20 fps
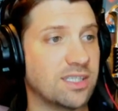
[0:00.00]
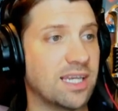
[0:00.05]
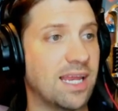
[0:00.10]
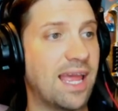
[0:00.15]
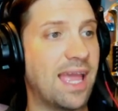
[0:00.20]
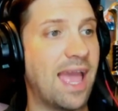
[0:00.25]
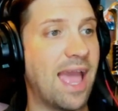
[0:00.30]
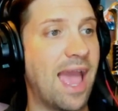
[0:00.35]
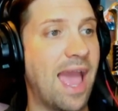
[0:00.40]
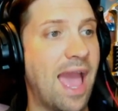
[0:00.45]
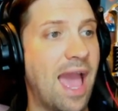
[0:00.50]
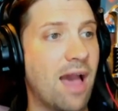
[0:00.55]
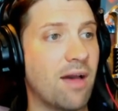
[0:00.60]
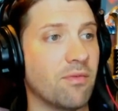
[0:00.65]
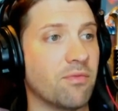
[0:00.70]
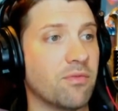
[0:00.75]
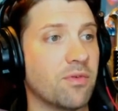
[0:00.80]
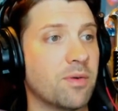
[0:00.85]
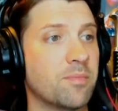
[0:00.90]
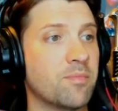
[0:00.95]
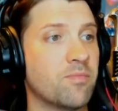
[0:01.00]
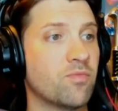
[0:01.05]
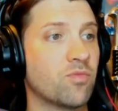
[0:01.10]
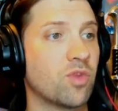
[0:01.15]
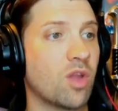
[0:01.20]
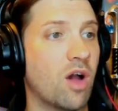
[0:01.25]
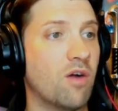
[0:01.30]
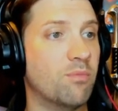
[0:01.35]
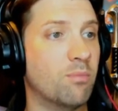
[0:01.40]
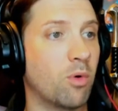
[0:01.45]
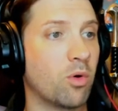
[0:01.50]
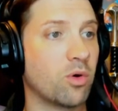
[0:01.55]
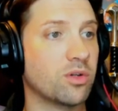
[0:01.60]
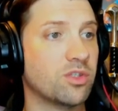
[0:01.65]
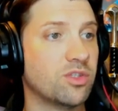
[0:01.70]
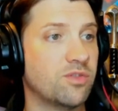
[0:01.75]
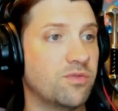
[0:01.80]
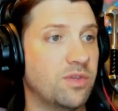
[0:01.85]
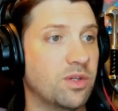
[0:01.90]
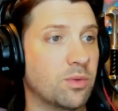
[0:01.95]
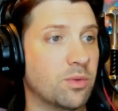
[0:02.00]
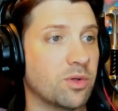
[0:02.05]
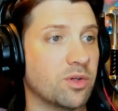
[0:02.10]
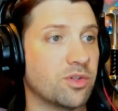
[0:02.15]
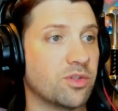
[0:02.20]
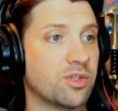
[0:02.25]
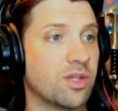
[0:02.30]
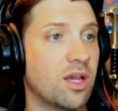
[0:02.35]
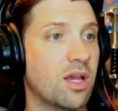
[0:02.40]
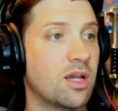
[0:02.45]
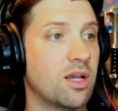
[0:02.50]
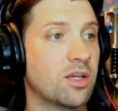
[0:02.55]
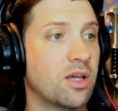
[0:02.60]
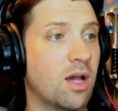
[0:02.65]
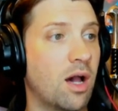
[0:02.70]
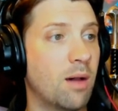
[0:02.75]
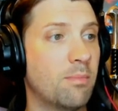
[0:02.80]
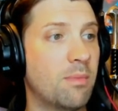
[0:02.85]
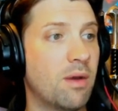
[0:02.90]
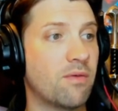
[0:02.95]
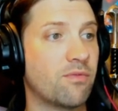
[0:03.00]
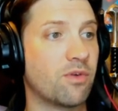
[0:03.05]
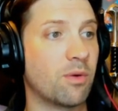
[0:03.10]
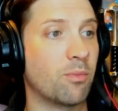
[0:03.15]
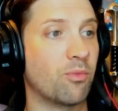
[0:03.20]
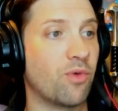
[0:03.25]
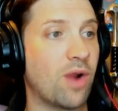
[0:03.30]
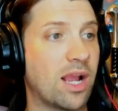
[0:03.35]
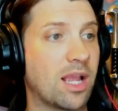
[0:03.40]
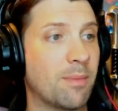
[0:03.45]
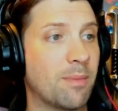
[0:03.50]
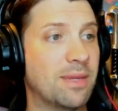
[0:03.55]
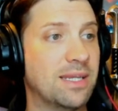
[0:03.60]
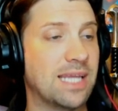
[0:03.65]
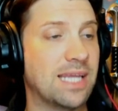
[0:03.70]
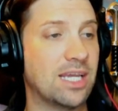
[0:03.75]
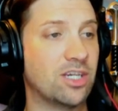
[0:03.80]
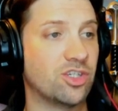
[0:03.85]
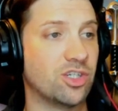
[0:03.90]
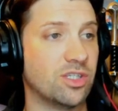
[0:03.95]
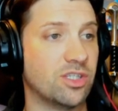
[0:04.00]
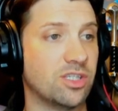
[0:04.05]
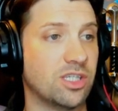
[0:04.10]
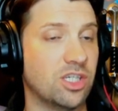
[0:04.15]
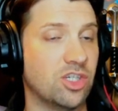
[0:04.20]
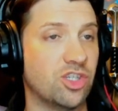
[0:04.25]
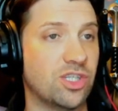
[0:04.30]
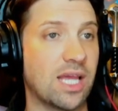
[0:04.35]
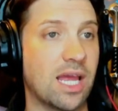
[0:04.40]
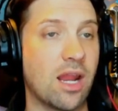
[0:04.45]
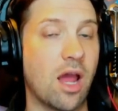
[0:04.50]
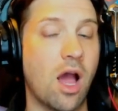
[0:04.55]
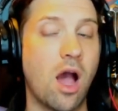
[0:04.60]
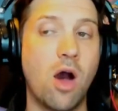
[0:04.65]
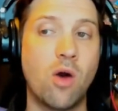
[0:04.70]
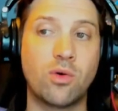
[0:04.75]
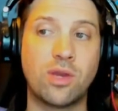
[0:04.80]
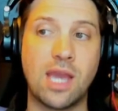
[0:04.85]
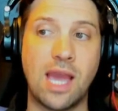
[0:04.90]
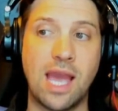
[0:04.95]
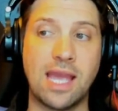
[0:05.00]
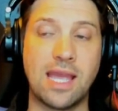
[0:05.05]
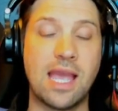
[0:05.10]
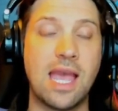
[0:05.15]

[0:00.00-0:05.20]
Today, half of Morton's viewers come from recommendations, she said. Okay,